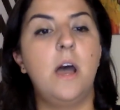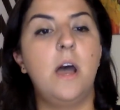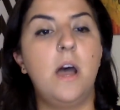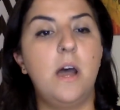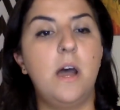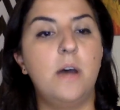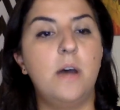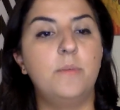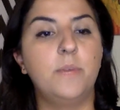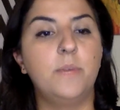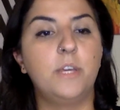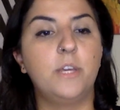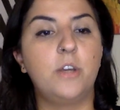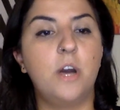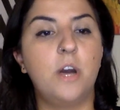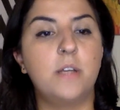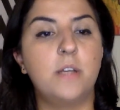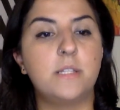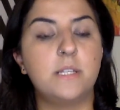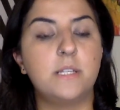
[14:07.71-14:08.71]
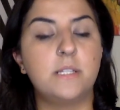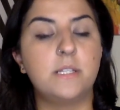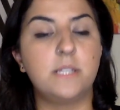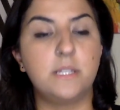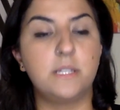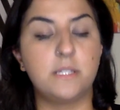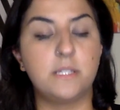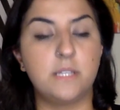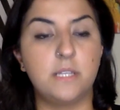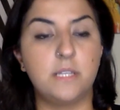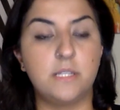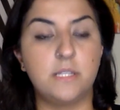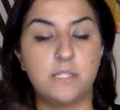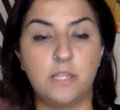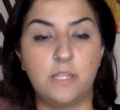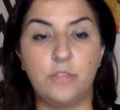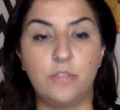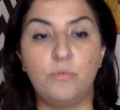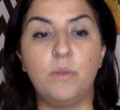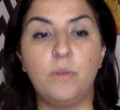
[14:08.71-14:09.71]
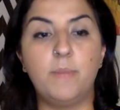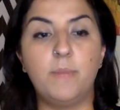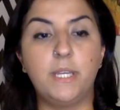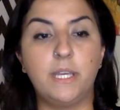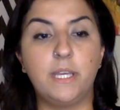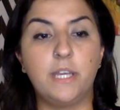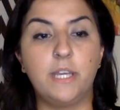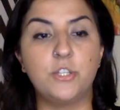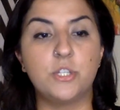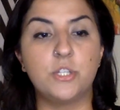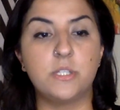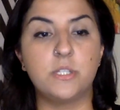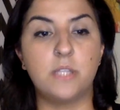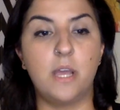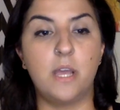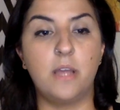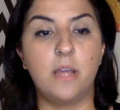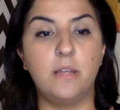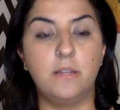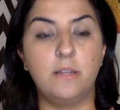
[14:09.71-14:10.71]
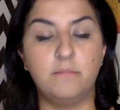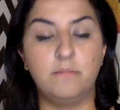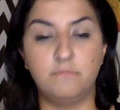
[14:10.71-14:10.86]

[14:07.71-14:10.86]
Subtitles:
It causes, it's the 3 medications that,